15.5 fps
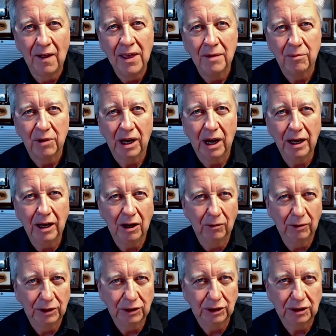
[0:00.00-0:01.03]
But I
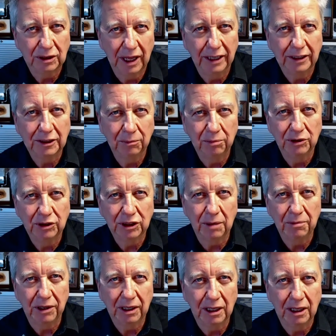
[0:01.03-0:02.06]
always like to put
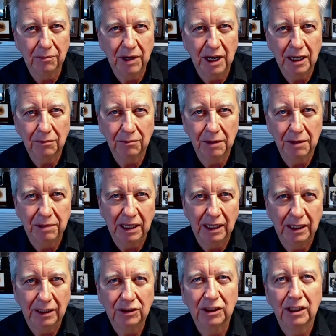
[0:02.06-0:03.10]
something on the back of my
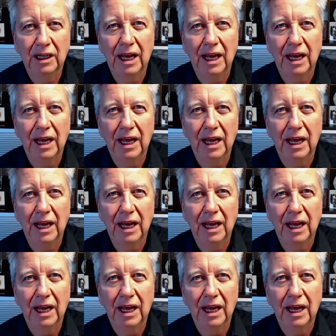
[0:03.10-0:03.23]
paintings that